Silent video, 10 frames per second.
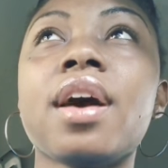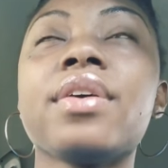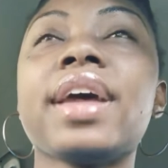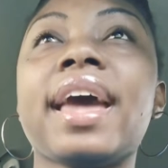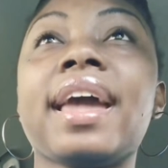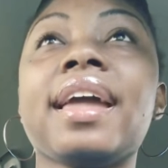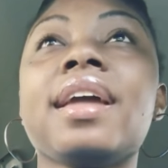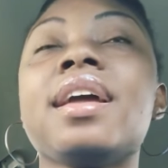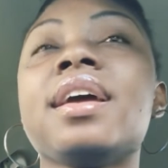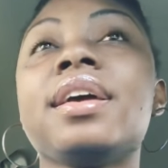Okay,
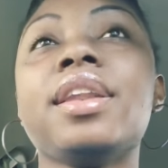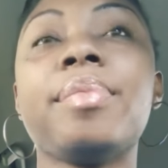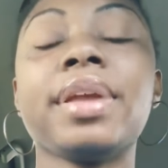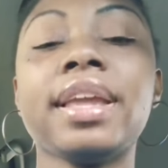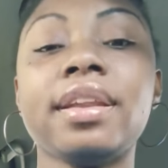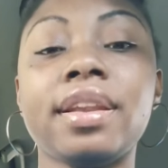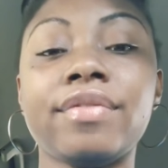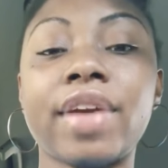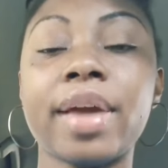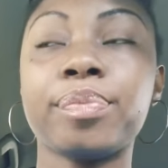the beginning
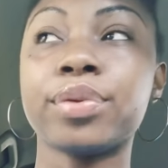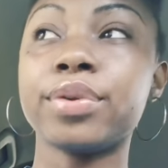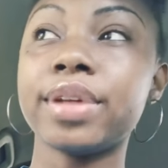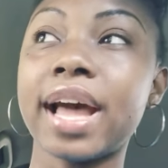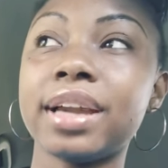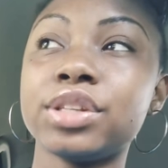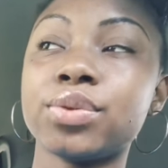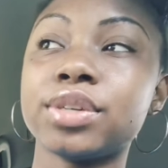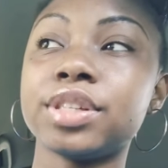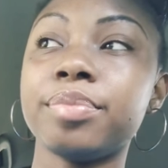of April, kind of
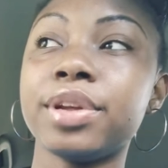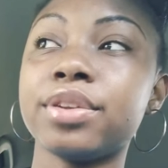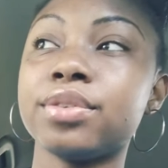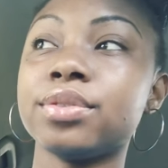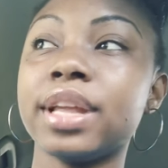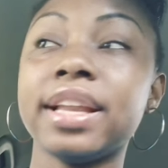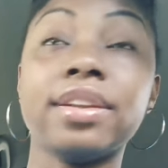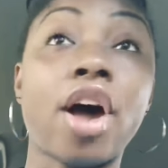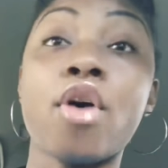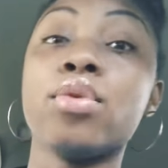towards the middle,
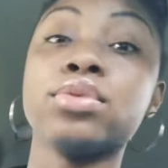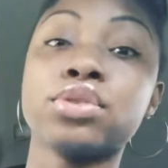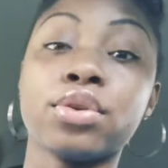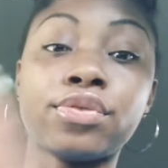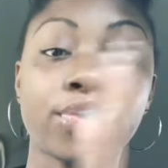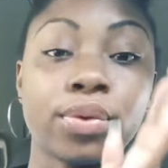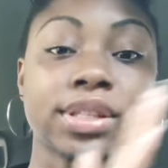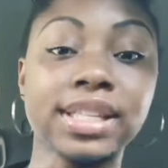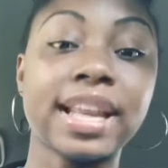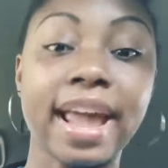and on so
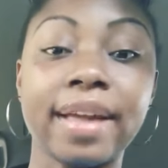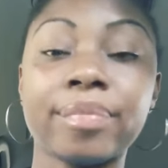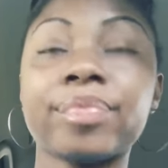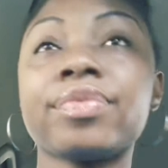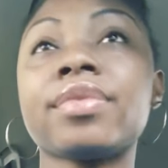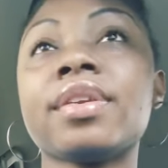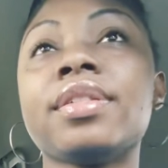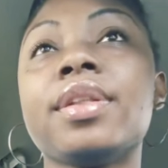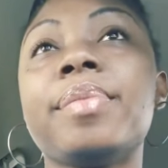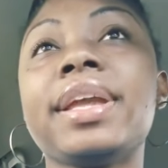forth today.
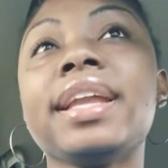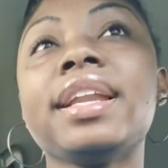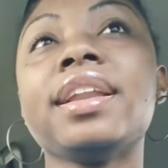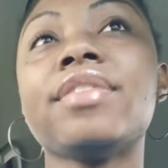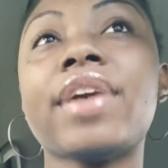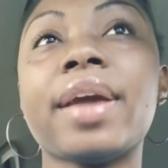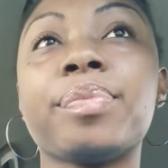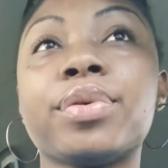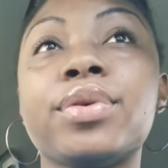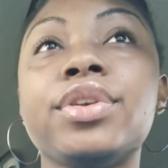The beginning of
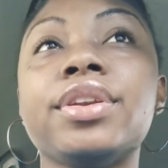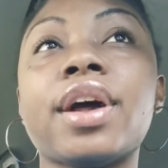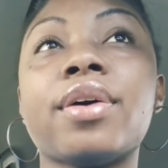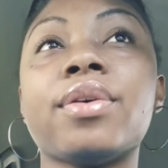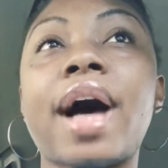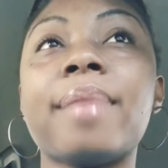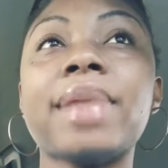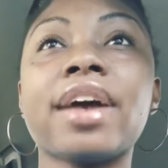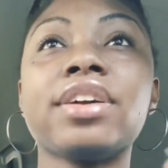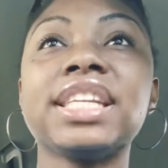April, I'm
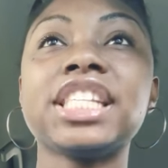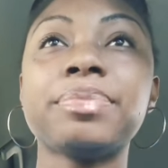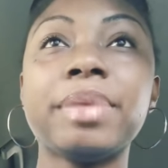not gonna